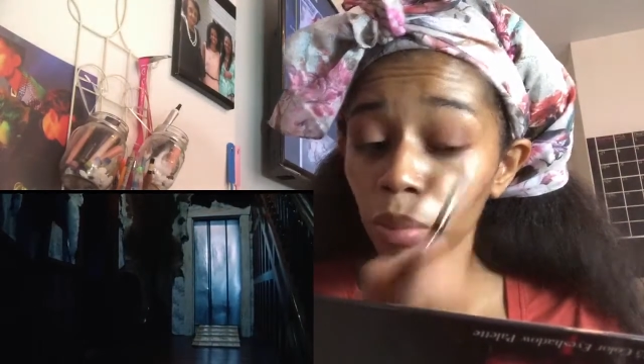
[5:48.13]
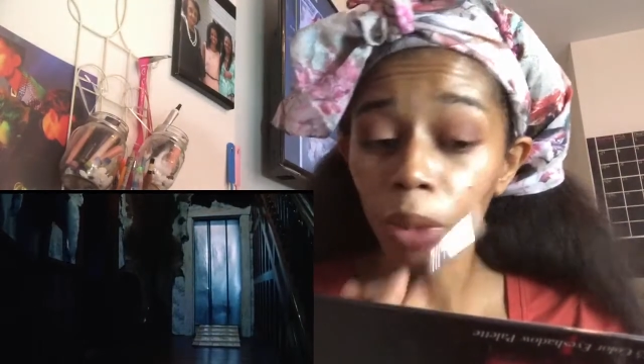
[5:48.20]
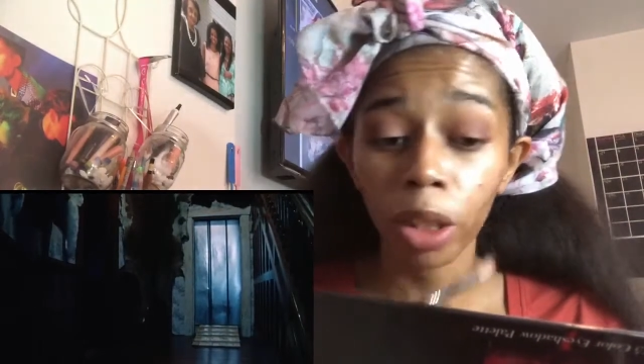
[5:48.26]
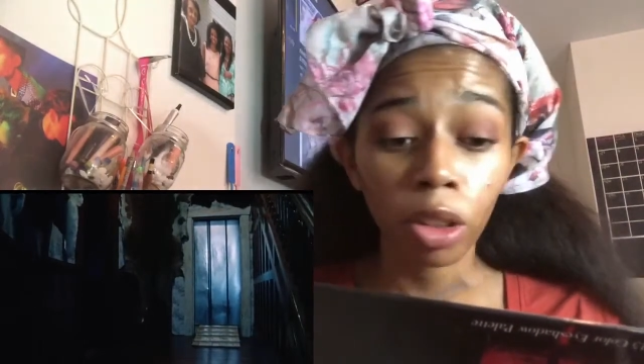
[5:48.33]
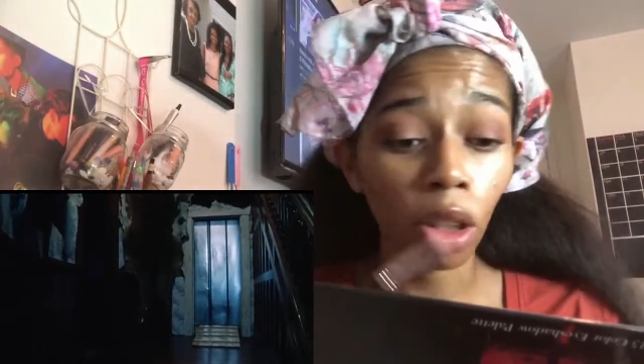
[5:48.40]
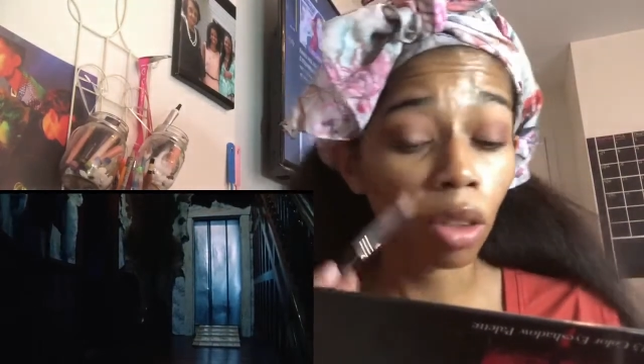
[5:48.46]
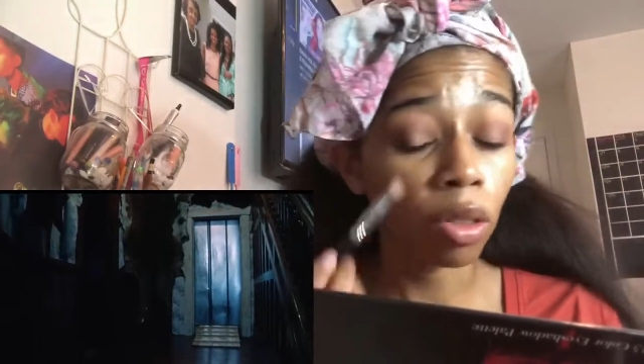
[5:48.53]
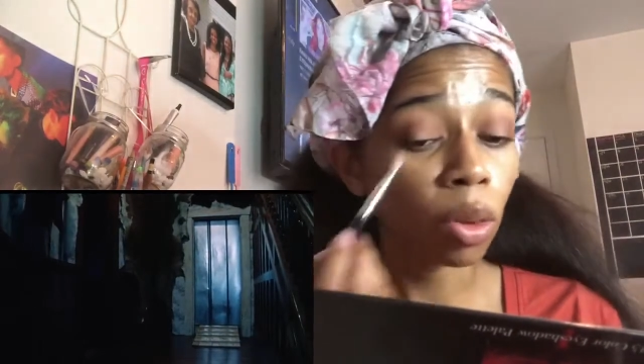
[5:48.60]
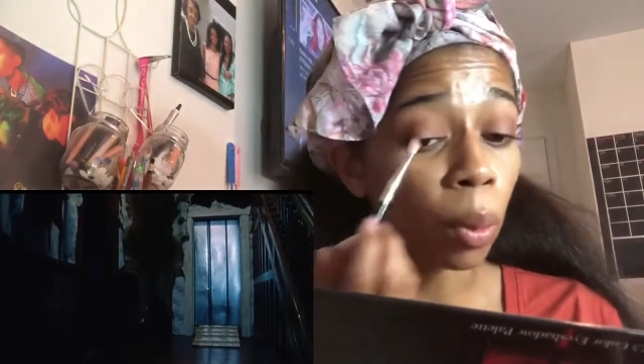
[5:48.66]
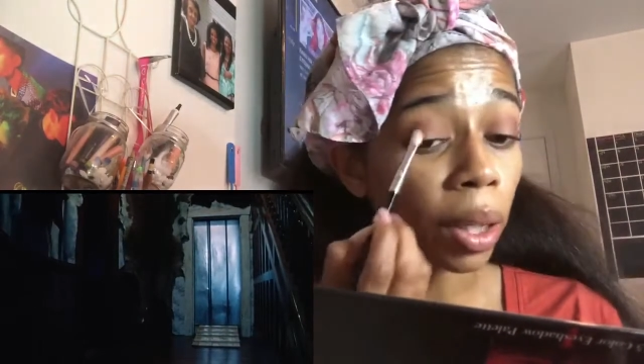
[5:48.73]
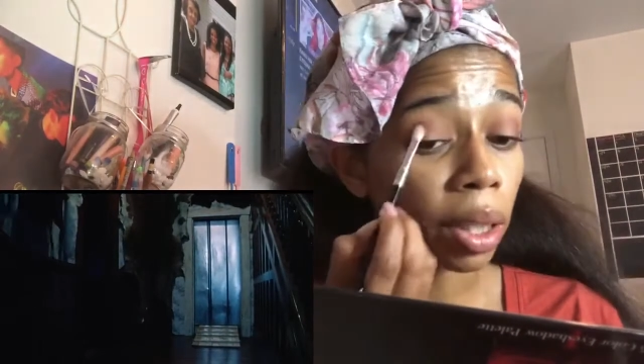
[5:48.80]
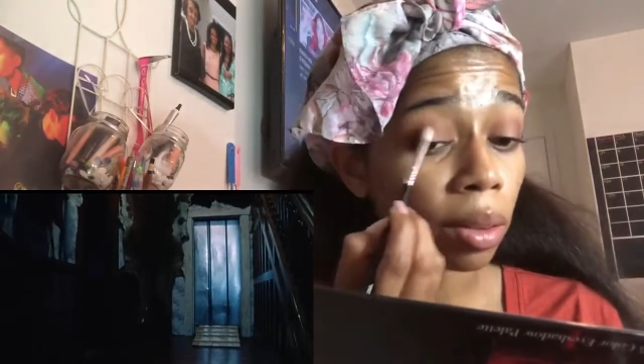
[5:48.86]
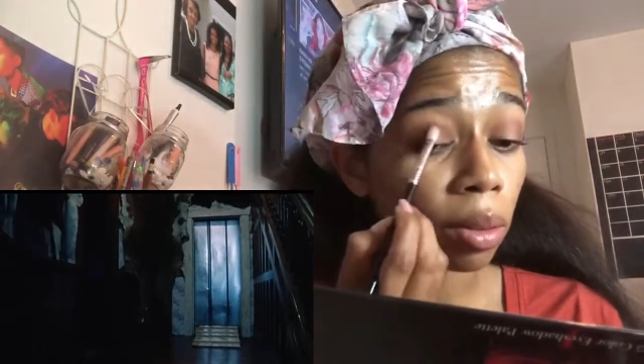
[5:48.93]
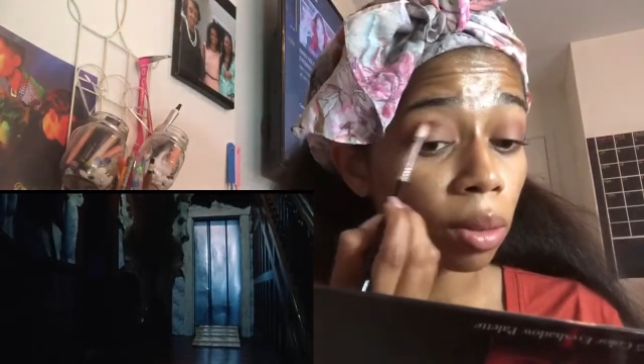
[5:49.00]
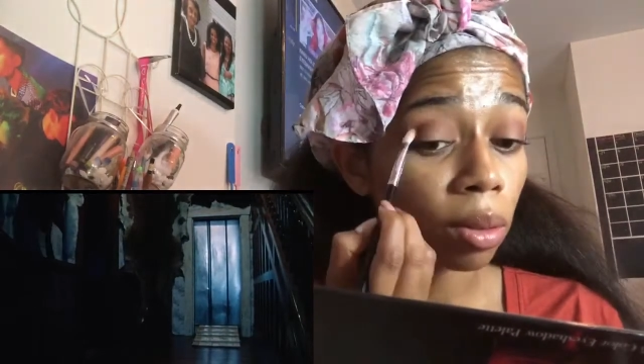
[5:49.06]
picked off
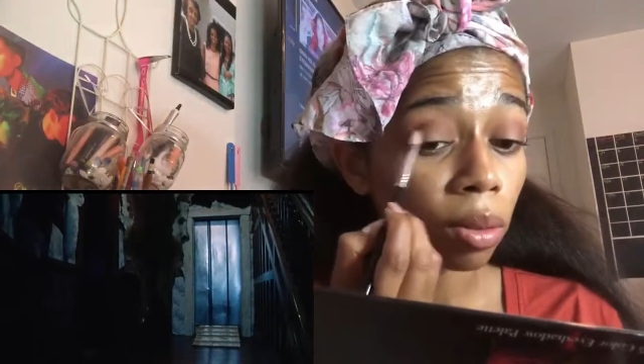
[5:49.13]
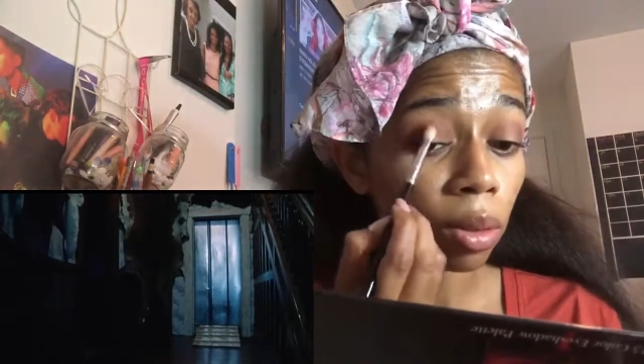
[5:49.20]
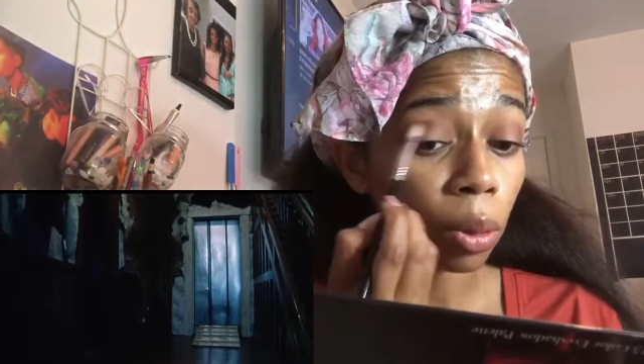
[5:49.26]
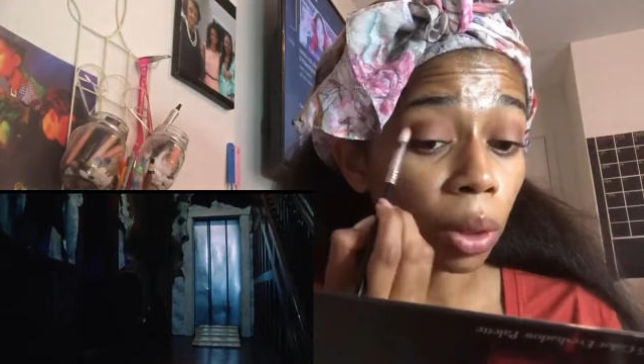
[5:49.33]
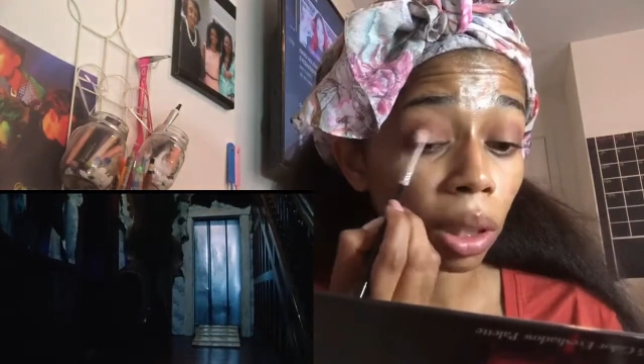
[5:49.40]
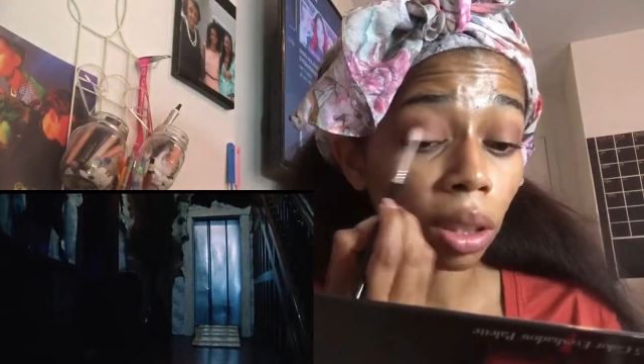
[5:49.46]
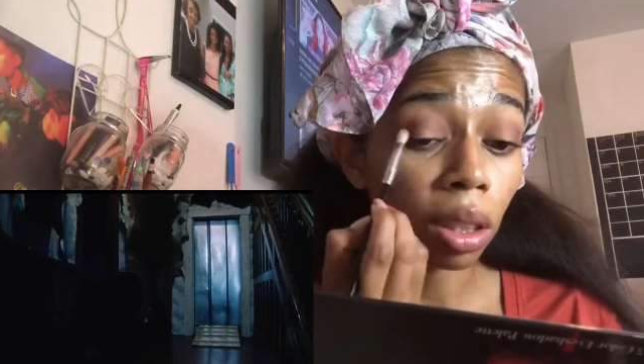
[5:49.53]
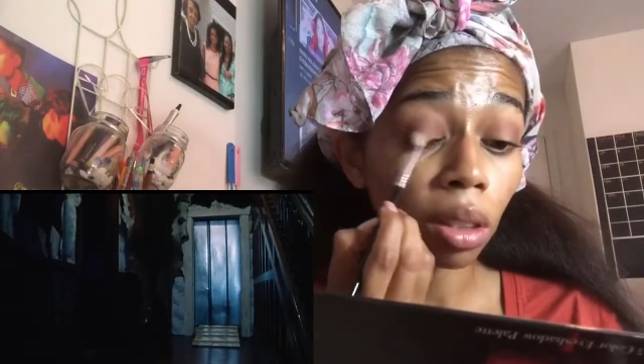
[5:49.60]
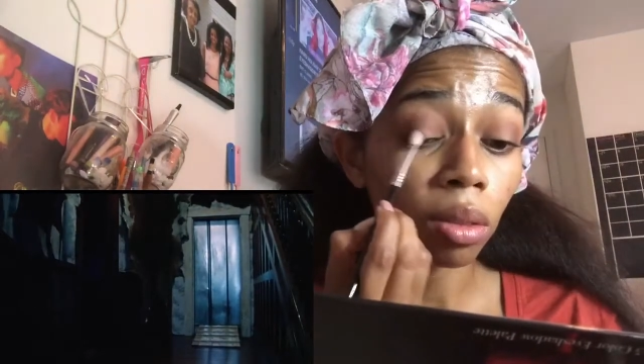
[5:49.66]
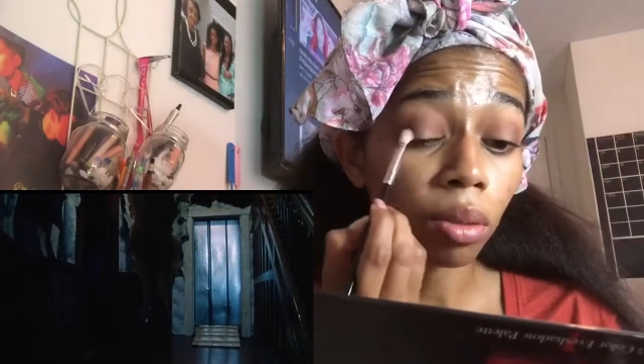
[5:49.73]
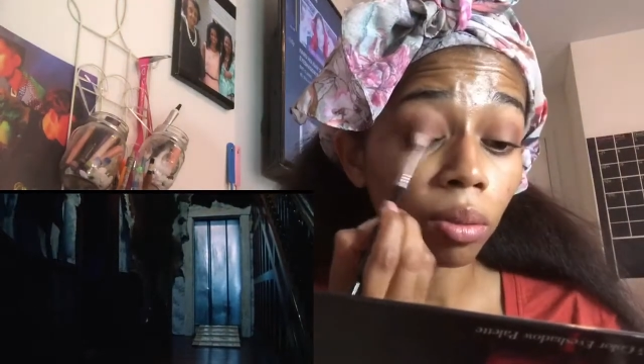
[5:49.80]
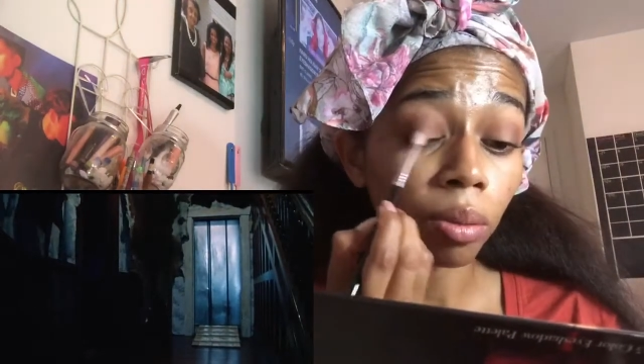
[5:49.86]
quite quickly,